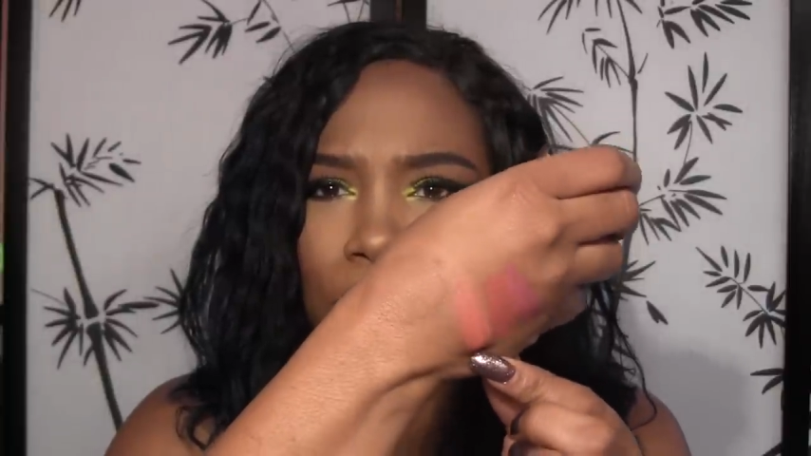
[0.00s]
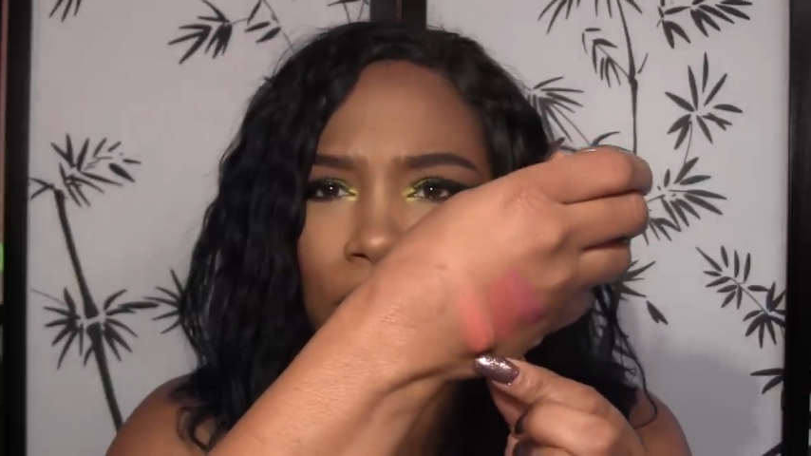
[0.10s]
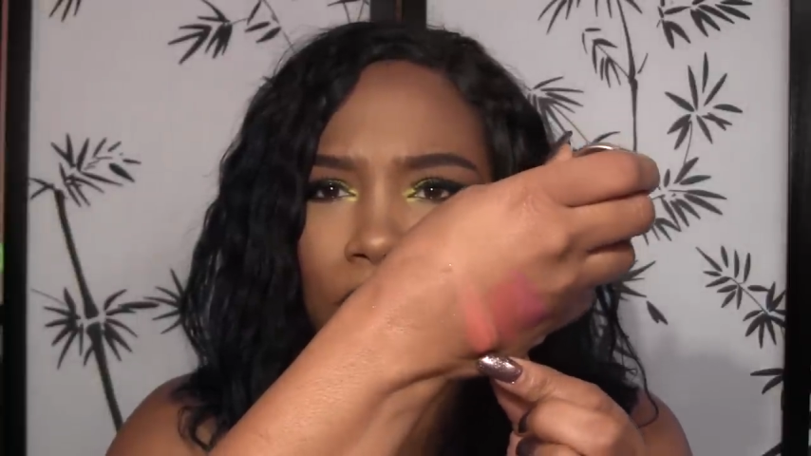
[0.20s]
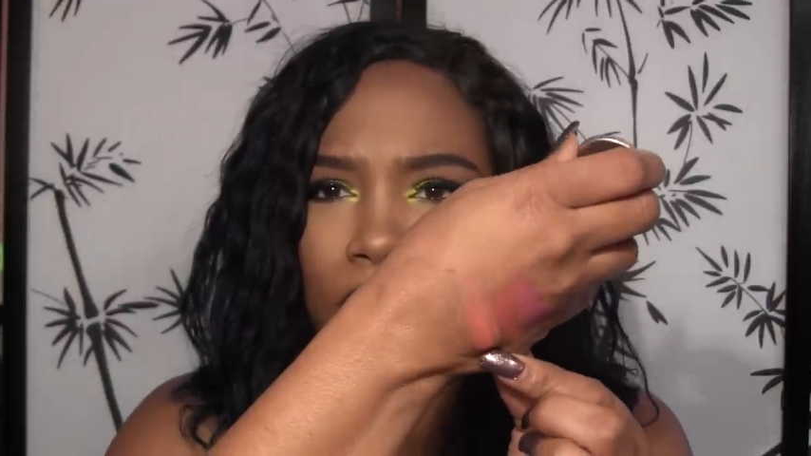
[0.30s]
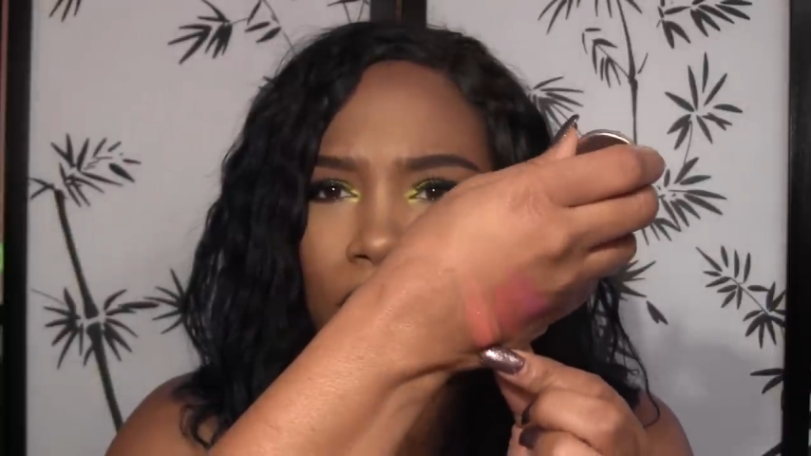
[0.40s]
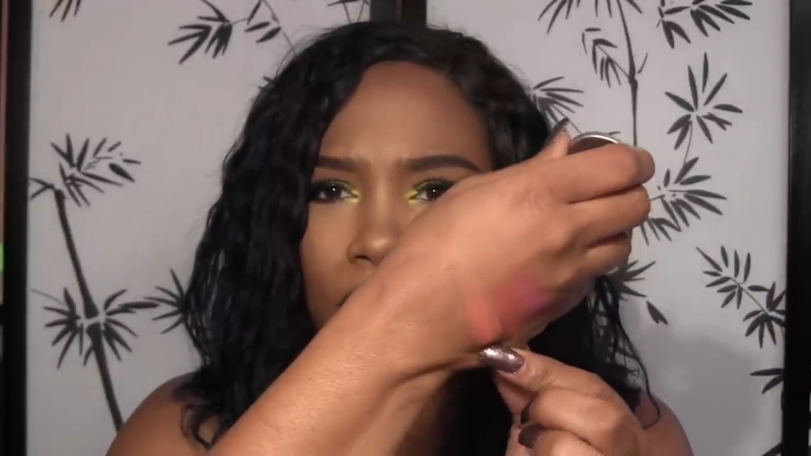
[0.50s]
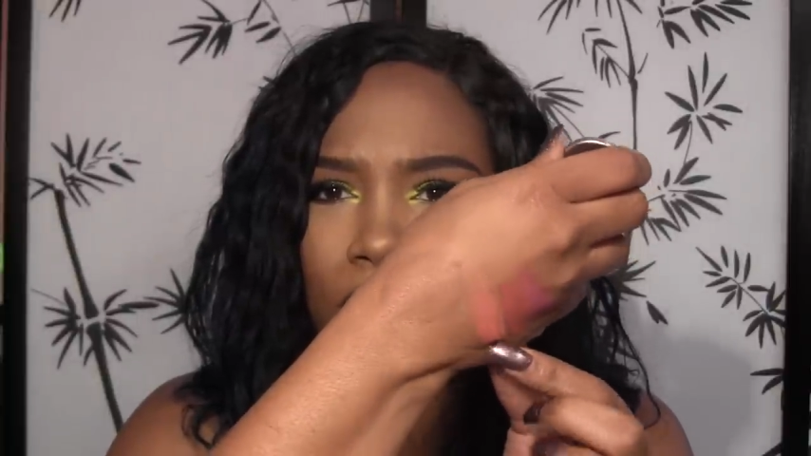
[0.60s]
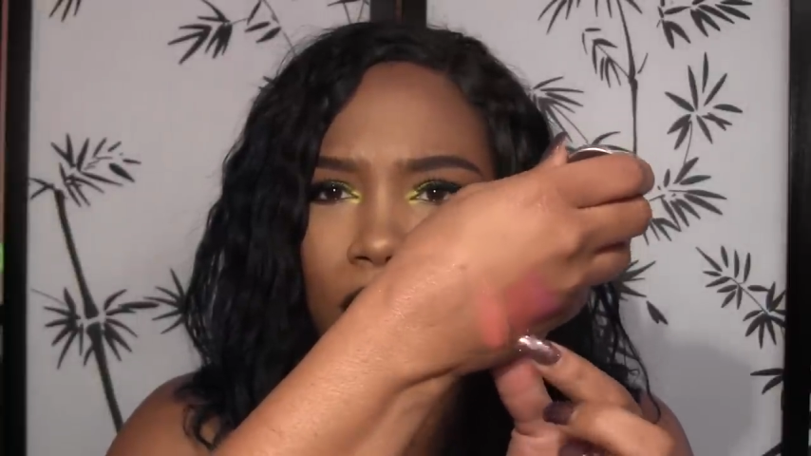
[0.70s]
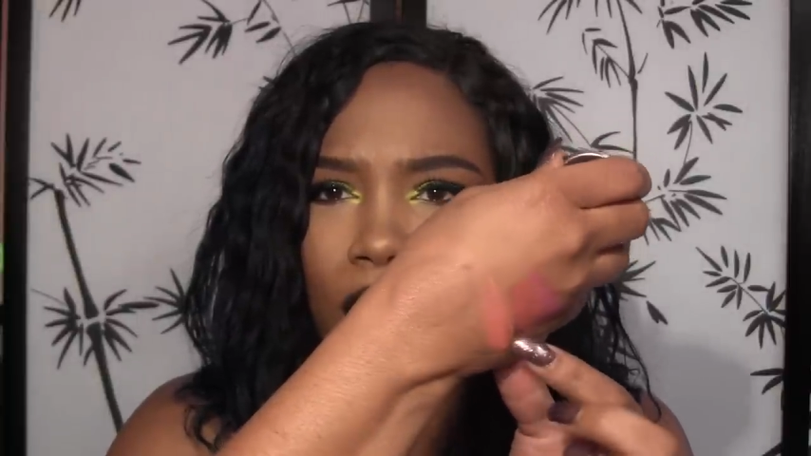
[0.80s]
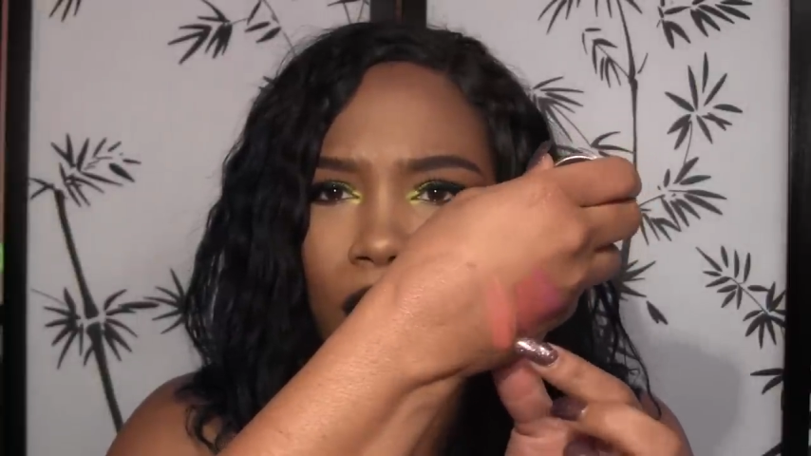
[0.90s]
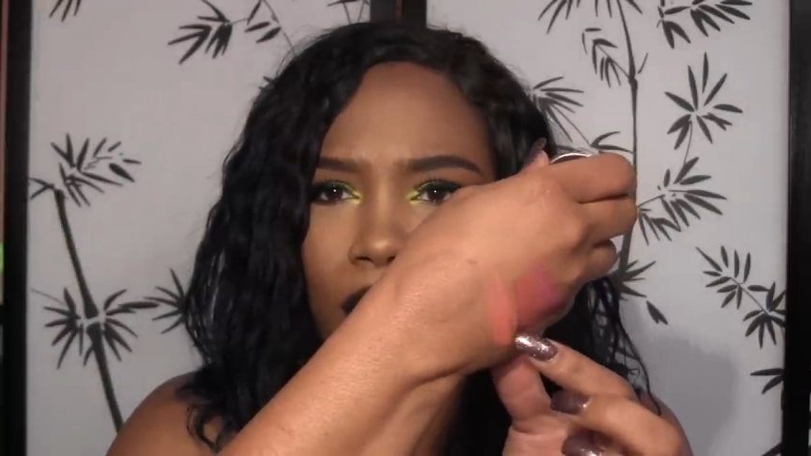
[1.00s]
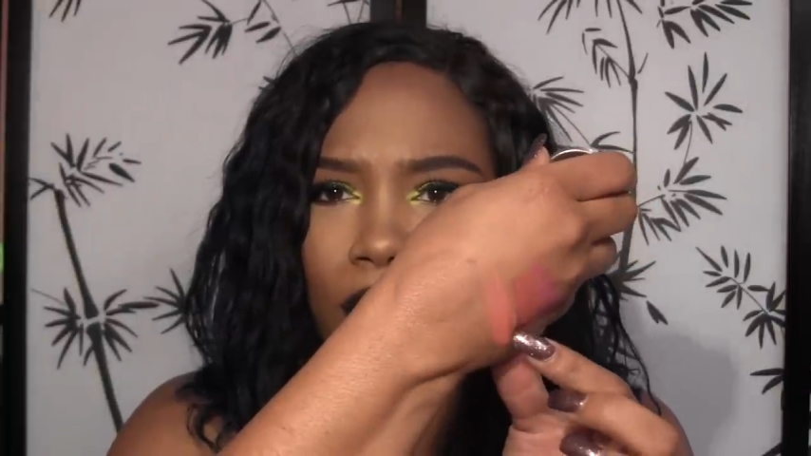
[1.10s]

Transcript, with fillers: some reason it looks like